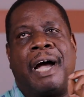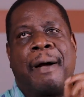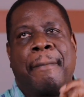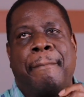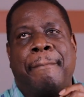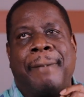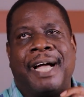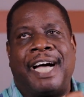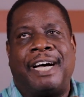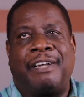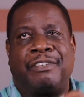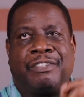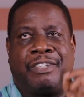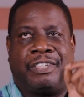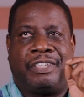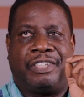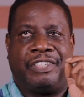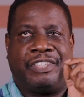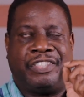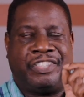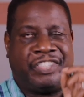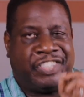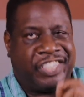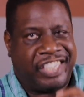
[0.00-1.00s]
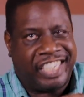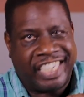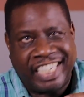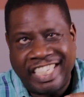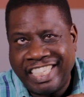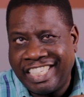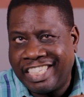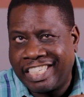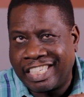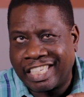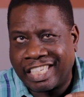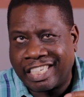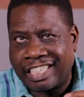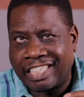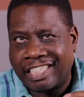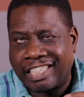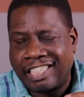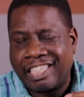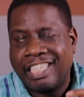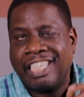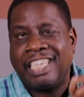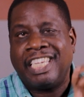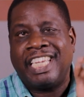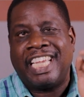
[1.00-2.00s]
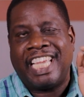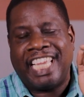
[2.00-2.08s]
about Jesus